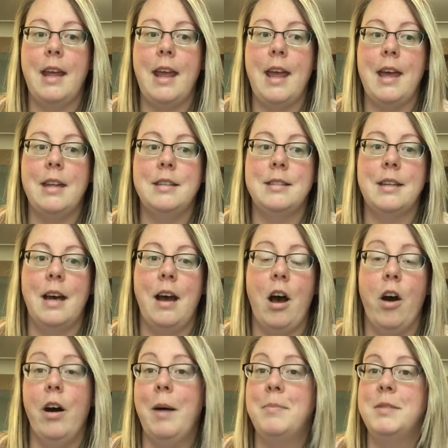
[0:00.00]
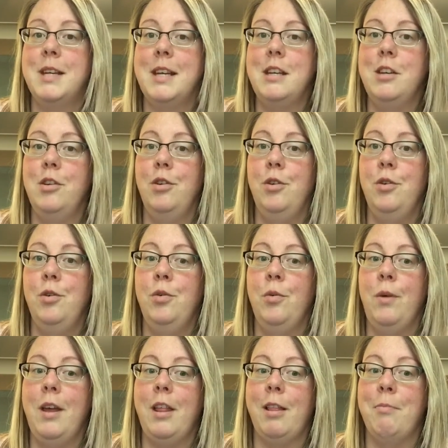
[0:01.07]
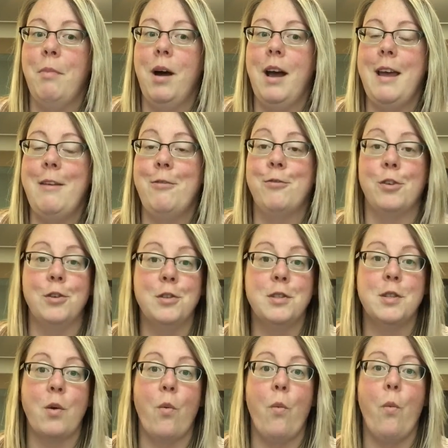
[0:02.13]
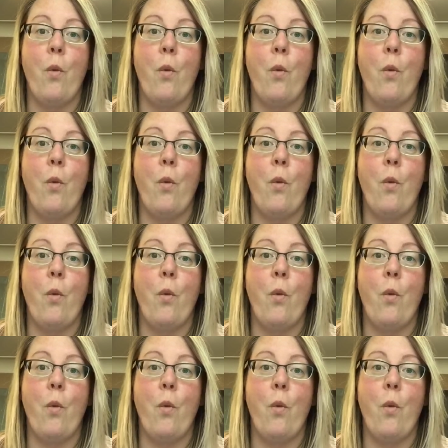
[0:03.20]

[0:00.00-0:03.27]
and I'll update you with my first